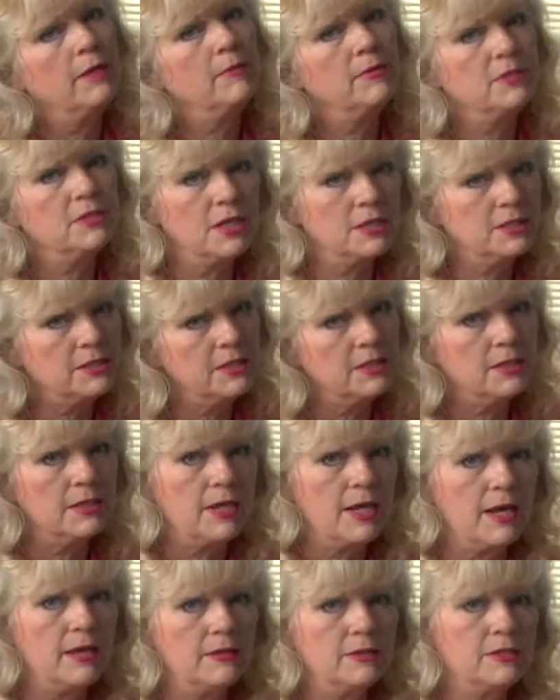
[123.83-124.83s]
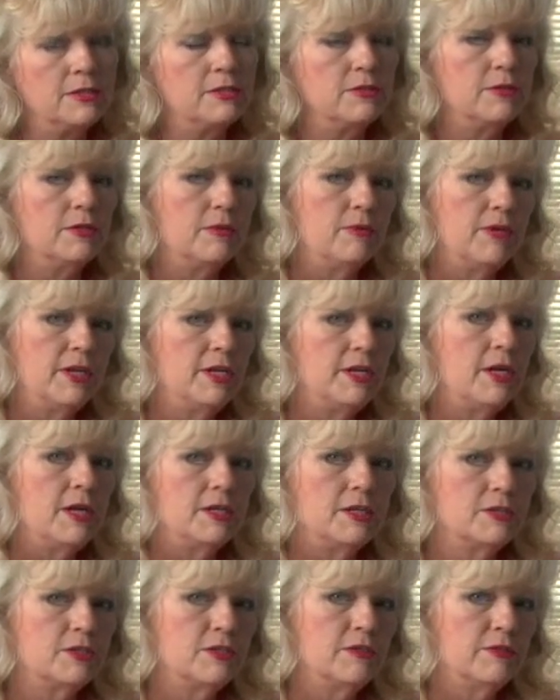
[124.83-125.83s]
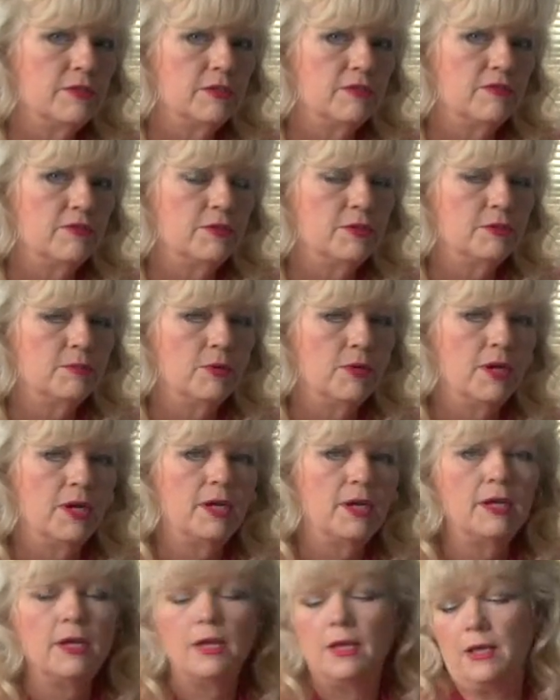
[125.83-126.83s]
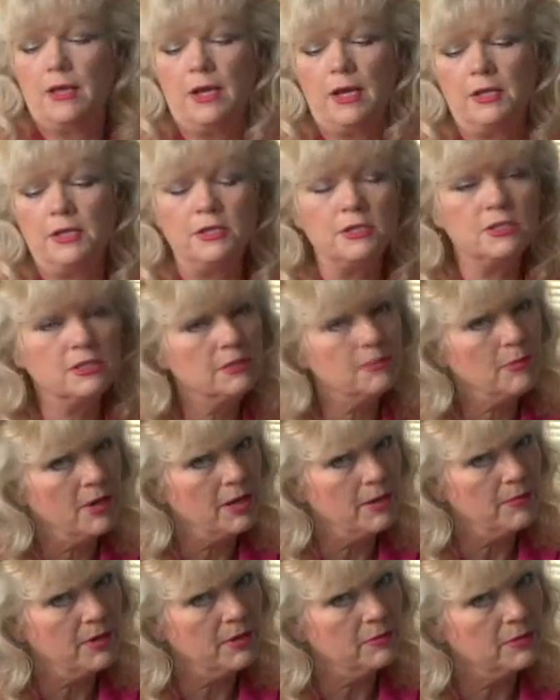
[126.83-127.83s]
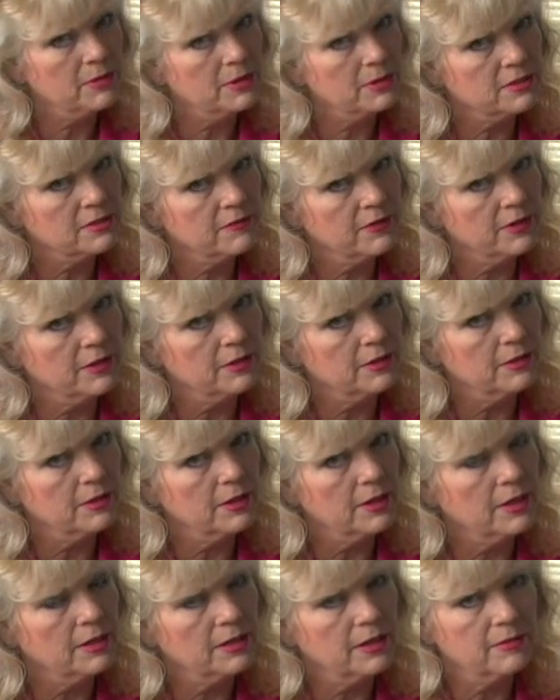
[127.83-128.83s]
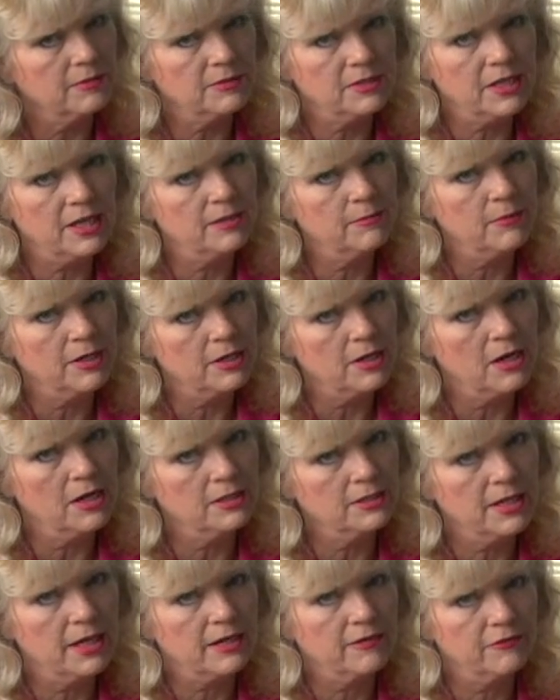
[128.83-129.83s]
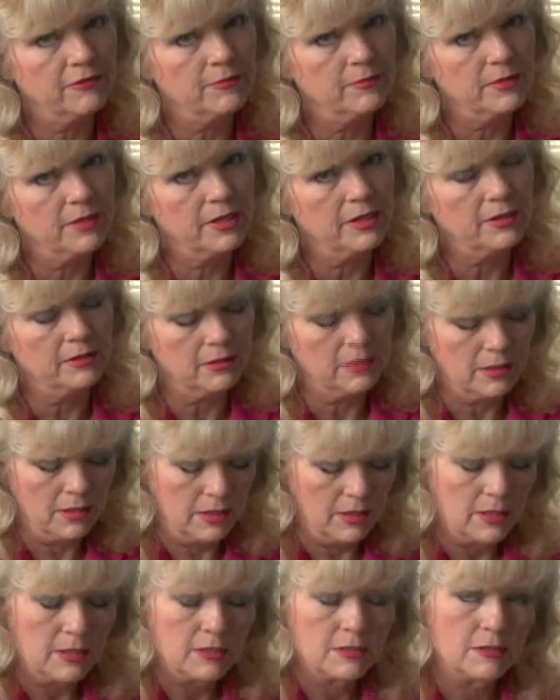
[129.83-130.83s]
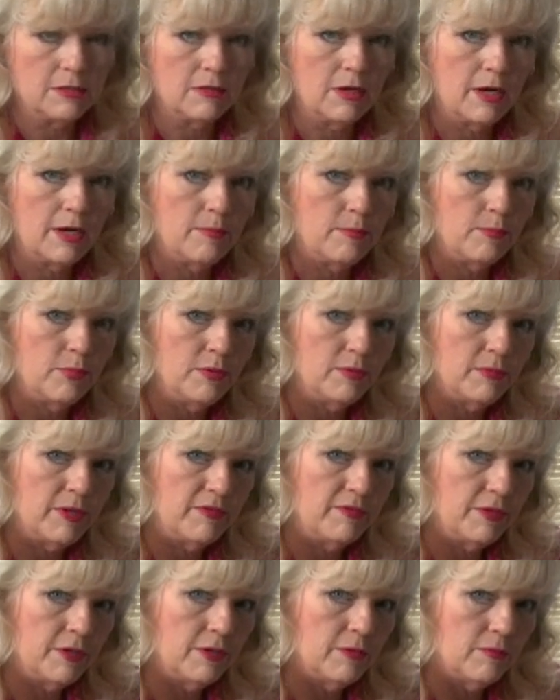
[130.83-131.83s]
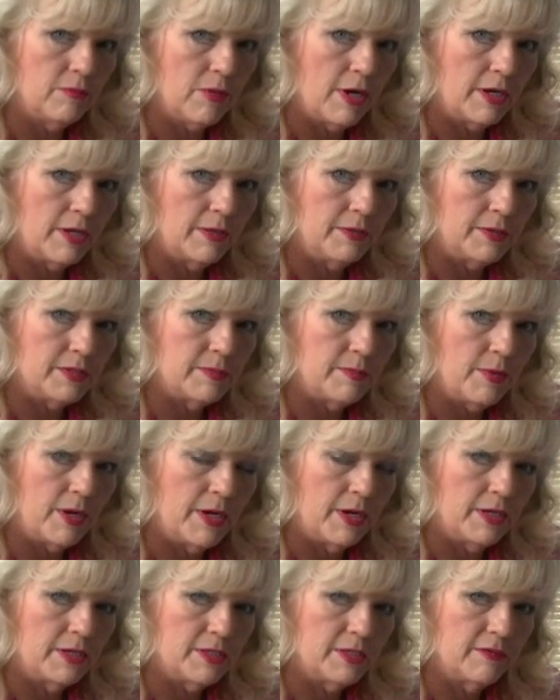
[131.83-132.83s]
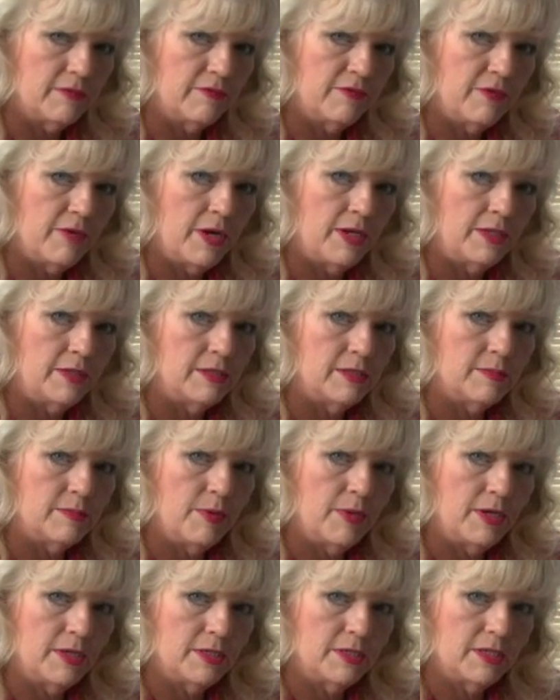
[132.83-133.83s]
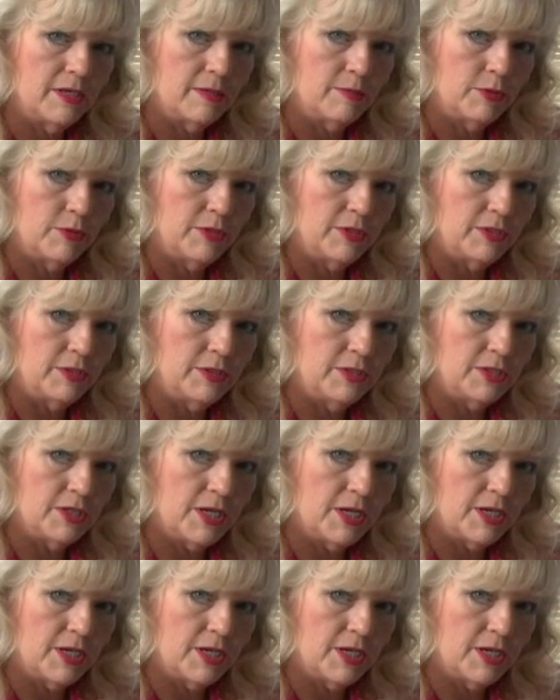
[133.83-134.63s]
When I'm adjusting an atlas or any kind of cervical vertebrae, I usually palpate with this finger and I take my contact from there. So I put my finger right on the spinous and find the spinous that I'm going to